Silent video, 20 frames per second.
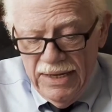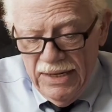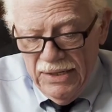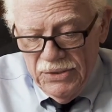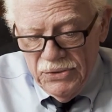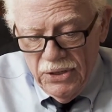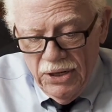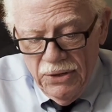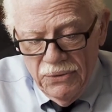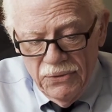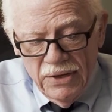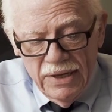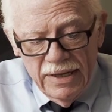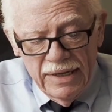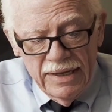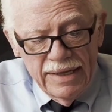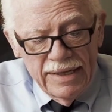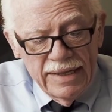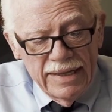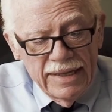So
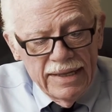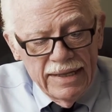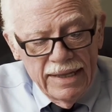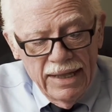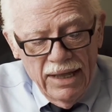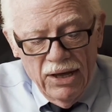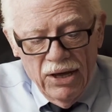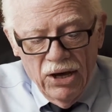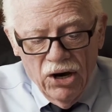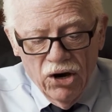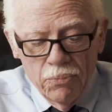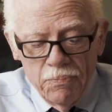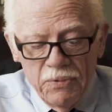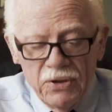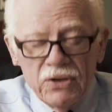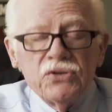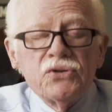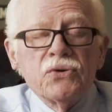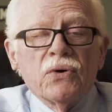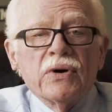hope you
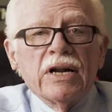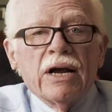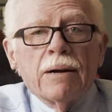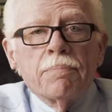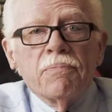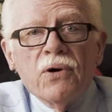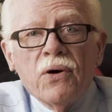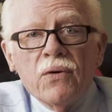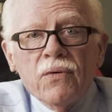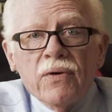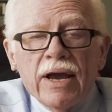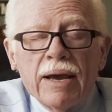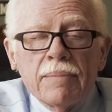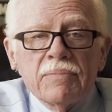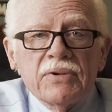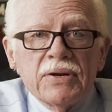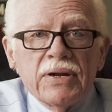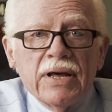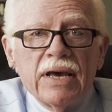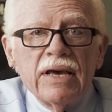enjoyed our program
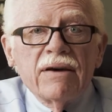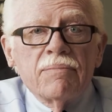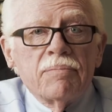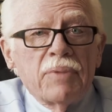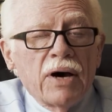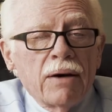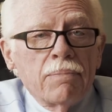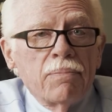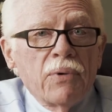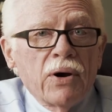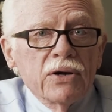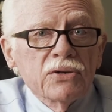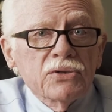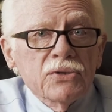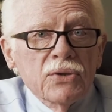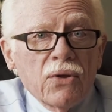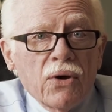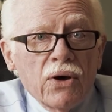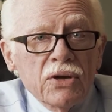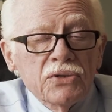today of Bob Barr's
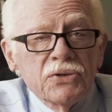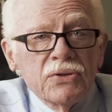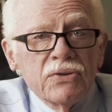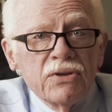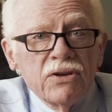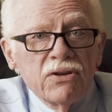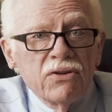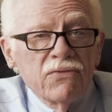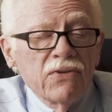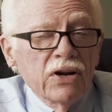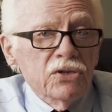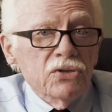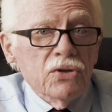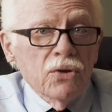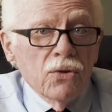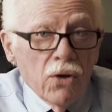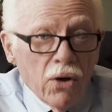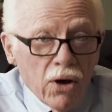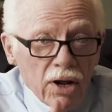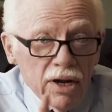Laws of the Universe.
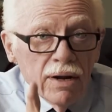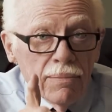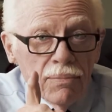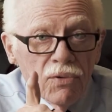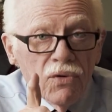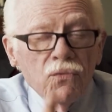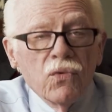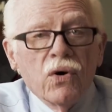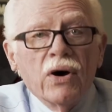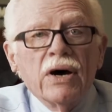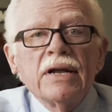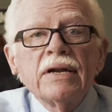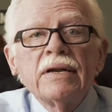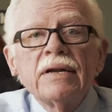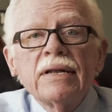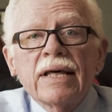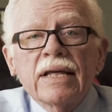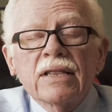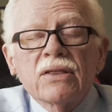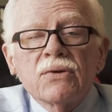Law number
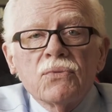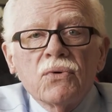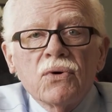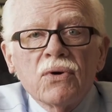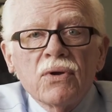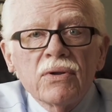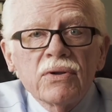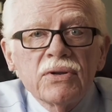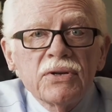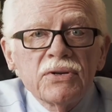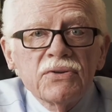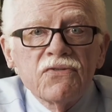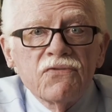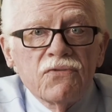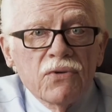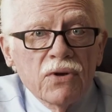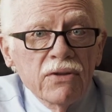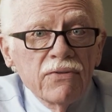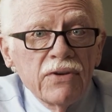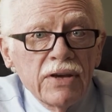one, that the world is
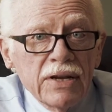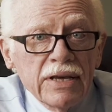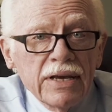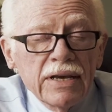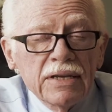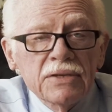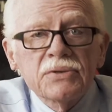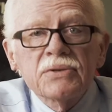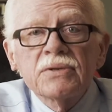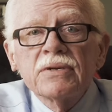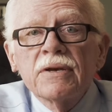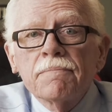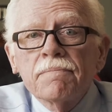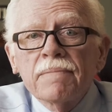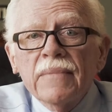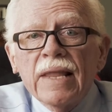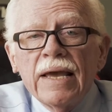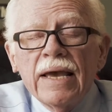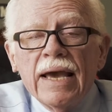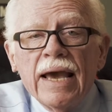full of idiots,
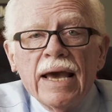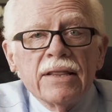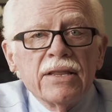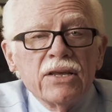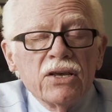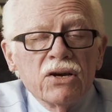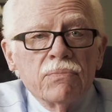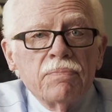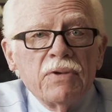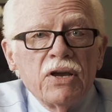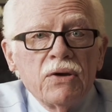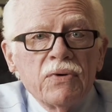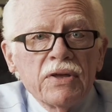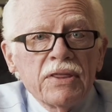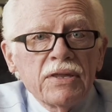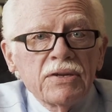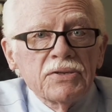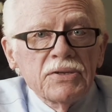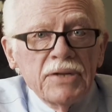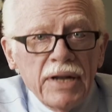and that you'll be
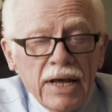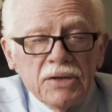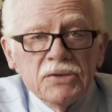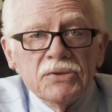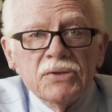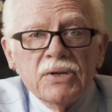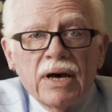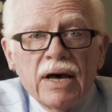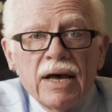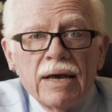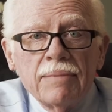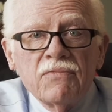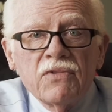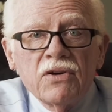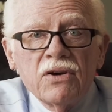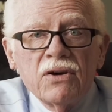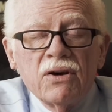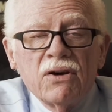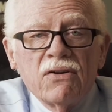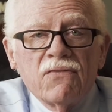with us next time
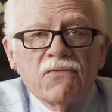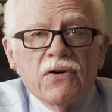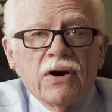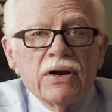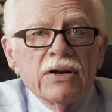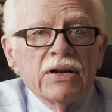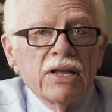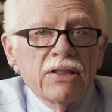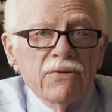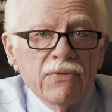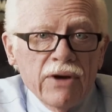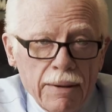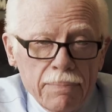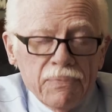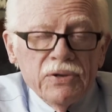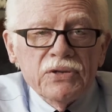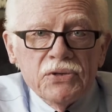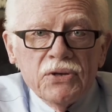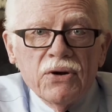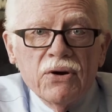for another
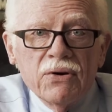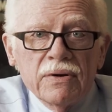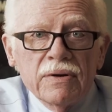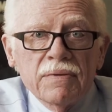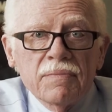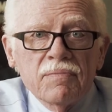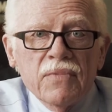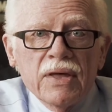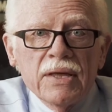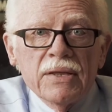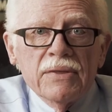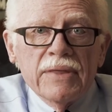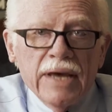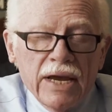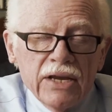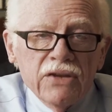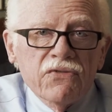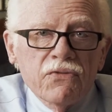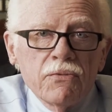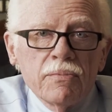episode.
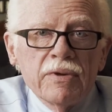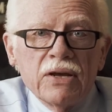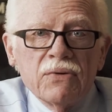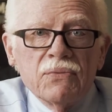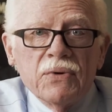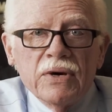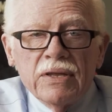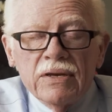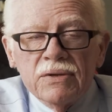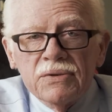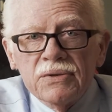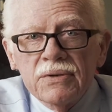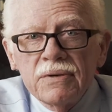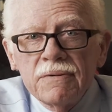Thanks for being with us.